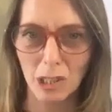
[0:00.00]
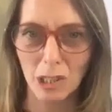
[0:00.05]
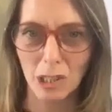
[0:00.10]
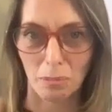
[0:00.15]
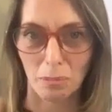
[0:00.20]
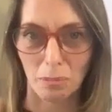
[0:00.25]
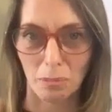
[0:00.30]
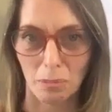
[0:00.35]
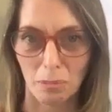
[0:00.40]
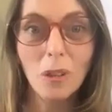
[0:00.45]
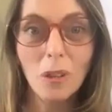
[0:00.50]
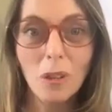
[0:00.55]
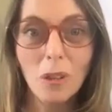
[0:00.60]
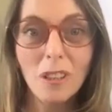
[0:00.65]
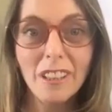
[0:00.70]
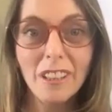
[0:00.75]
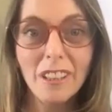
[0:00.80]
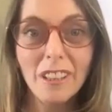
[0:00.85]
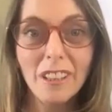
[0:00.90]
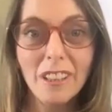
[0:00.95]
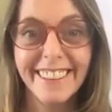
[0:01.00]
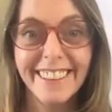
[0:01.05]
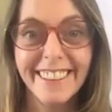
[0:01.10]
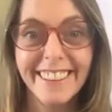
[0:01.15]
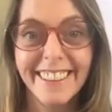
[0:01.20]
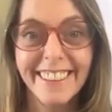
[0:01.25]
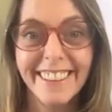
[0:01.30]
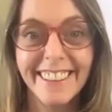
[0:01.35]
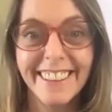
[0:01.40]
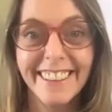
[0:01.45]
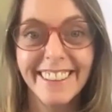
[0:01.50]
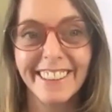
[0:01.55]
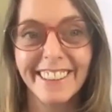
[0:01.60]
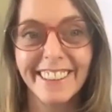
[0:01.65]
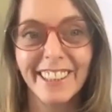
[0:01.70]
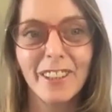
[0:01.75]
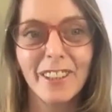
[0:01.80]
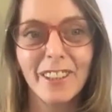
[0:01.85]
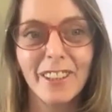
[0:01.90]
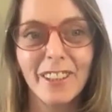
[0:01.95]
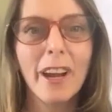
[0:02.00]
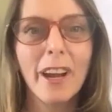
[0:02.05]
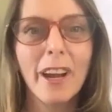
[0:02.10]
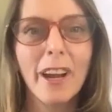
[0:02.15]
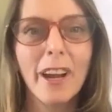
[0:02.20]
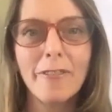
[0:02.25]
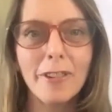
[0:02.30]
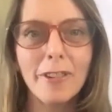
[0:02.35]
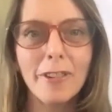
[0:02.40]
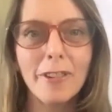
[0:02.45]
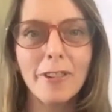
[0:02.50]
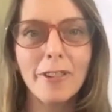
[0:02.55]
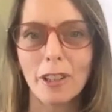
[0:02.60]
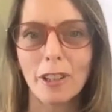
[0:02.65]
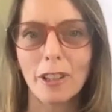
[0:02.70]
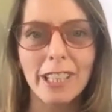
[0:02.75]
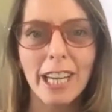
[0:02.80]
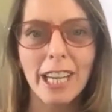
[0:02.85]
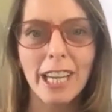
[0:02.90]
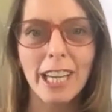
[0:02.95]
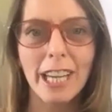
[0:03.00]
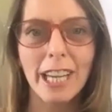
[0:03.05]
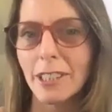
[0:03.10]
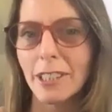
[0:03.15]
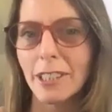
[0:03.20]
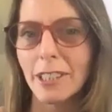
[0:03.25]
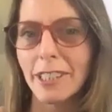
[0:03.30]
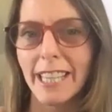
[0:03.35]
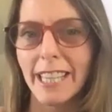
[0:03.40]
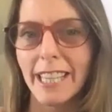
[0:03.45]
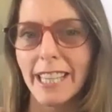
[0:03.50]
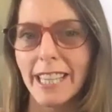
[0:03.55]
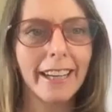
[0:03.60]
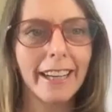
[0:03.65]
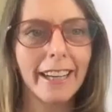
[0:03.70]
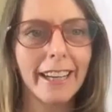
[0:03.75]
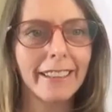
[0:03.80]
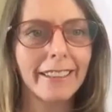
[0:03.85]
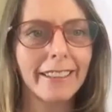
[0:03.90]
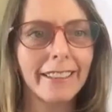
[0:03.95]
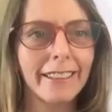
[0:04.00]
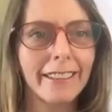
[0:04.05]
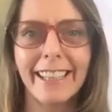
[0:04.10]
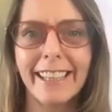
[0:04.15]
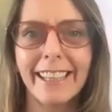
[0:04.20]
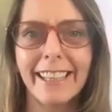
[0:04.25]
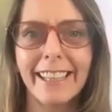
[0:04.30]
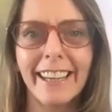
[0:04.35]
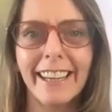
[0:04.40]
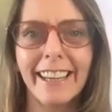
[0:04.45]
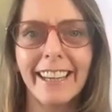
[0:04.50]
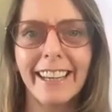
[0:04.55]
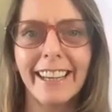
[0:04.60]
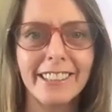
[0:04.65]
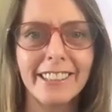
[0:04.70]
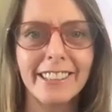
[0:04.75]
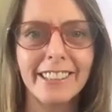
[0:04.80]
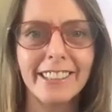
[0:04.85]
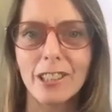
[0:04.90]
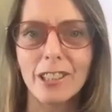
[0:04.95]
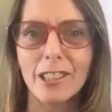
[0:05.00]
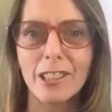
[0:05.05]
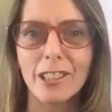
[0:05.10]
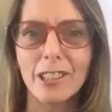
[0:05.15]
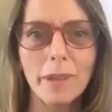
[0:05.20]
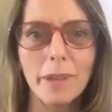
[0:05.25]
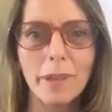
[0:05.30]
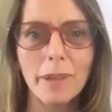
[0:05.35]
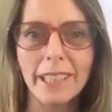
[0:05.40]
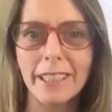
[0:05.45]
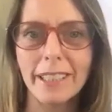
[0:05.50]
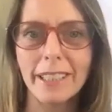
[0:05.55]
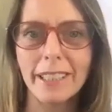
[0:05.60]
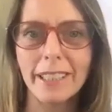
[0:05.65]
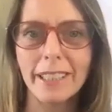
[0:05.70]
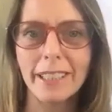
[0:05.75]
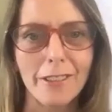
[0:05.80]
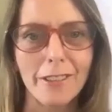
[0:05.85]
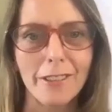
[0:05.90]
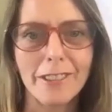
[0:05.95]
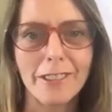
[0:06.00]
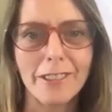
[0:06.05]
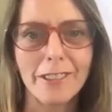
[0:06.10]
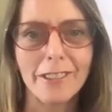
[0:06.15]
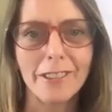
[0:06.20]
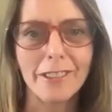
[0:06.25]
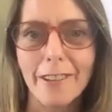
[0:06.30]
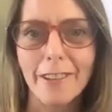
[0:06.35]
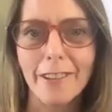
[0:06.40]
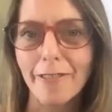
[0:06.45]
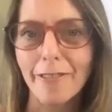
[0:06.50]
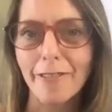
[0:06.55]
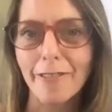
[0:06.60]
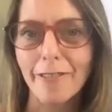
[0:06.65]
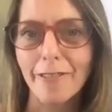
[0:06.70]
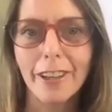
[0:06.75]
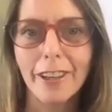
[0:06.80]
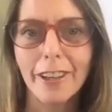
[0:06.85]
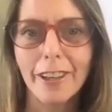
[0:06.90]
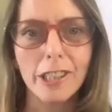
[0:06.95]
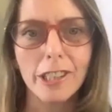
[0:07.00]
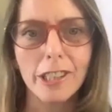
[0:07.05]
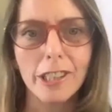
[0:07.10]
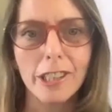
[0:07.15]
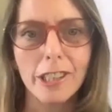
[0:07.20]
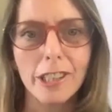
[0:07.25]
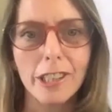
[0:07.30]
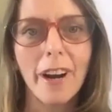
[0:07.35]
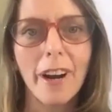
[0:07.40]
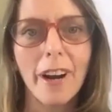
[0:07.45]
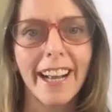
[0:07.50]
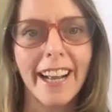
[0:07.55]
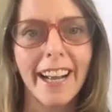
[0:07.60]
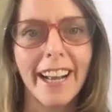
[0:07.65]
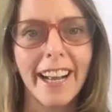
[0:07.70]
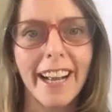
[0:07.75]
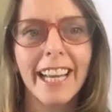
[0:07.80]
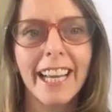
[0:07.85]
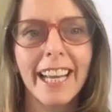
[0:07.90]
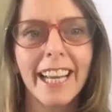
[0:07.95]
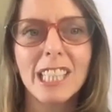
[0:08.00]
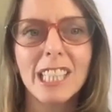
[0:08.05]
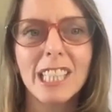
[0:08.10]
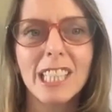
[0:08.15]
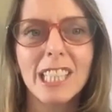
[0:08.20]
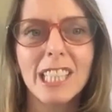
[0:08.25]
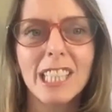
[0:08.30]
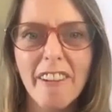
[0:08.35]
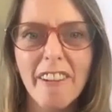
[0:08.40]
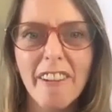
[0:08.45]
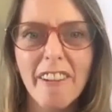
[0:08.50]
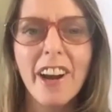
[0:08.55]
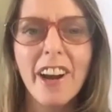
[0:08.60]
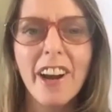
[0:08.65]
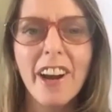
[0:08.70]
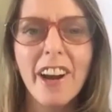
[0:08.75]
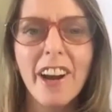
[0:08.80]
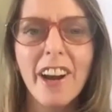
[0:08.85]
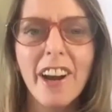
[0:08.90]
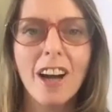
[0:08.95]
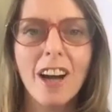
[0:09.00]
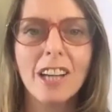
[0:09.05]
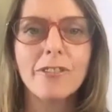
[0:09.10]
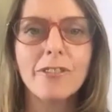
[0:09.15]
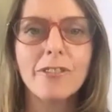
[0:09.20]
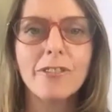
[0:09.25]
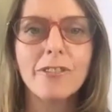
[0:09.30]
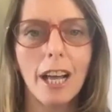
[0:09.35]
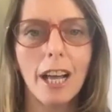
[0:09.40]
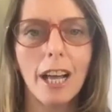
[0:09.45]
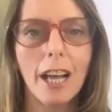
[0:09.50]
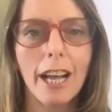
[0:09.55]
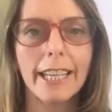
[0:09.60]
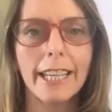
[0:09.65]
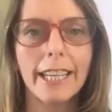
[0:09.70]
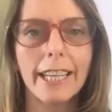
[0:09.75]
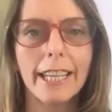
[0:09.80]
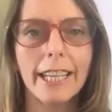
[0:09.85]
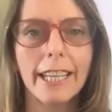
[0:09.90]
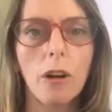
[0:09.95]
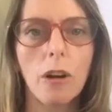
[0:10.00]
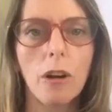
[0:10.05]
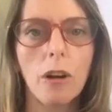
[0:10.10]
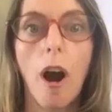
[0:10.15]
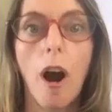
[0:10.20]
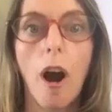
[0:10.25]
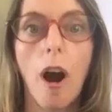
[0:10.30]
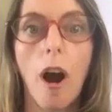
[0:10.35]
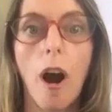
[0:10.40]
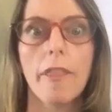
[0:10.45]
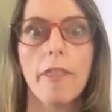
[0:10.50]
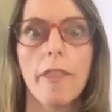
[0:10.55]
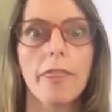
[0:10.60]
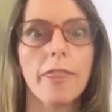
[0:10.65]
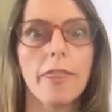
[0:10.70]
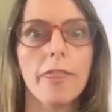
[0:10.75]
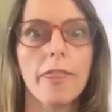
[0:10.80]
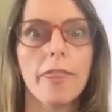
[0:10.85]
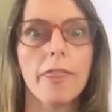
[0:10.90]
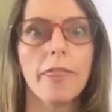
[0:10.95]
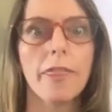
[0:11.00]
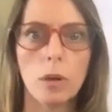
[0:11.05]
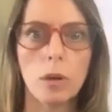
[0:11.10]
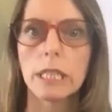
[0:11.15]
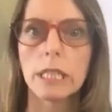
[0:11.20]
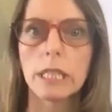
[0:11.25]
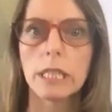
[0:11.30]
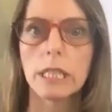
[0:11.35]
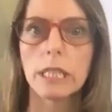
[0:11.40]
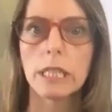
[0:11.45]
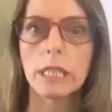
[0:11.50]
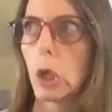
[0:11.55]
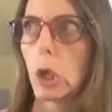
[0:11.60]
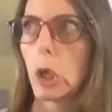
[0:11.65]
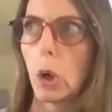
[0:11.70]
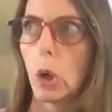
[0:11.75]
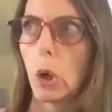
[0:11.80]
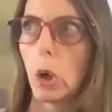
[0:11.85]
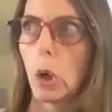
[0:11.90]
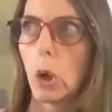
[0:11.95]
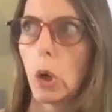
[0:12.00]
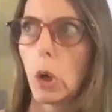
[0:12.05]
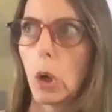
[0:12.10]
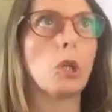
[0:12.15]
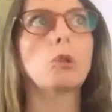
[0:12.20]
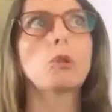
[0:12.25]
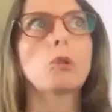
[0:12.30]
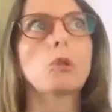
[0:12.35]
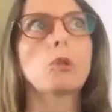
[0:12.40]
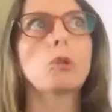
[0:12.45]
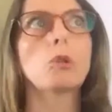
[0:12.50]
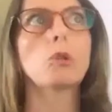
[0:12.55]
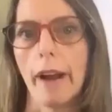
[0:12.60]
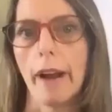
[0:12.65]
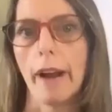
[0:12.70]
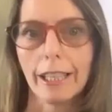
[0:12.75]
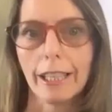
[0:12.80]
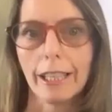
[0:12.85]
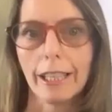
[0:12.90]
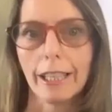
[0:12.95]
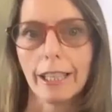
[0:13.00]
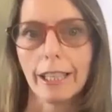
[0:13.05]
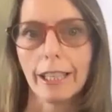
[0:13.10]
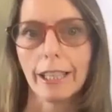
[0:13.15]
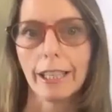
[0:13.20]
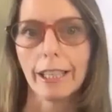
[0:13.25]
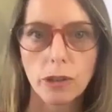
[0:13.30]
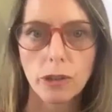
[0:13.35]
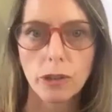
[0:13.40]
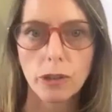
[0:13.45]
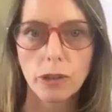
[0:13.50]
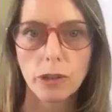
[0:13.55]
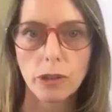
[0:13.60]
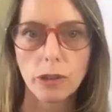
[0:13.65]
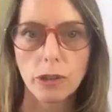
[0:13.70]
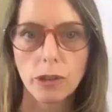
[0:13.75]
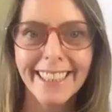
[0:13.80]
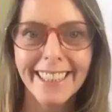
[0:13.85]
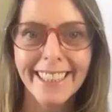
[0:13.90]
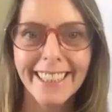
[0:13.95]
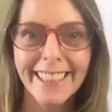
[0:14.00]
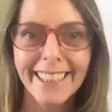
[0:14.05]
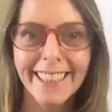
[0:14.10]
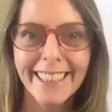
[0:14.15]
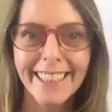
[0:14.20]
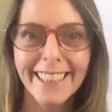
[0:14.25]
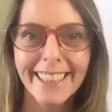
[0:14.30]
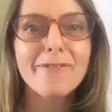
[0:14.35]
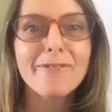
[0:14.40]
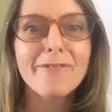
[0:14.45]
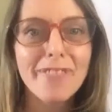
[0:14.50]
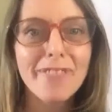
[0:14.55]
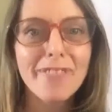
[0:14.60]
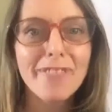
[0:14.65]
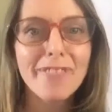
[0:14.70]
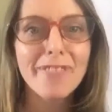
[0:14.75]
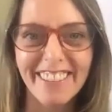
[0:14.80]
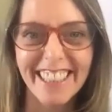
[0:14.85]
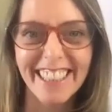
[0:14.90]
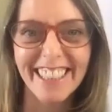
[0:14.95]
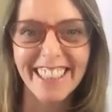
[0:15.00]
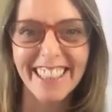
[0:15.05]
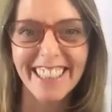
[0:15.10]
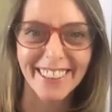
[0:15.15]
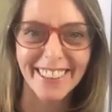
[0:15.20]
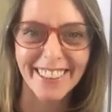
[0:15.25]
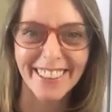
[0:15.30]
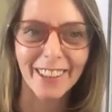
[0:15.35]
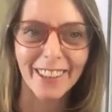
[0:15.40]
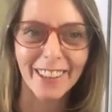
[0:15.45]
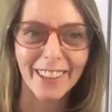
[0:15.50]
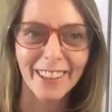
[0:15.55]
small you know, if you've got your temperature set correctly and you're bringing the stones in a very nurturing way, it's very hard for a client to go, oh, that was a total train wreck of a treatment. It's very, very difficult.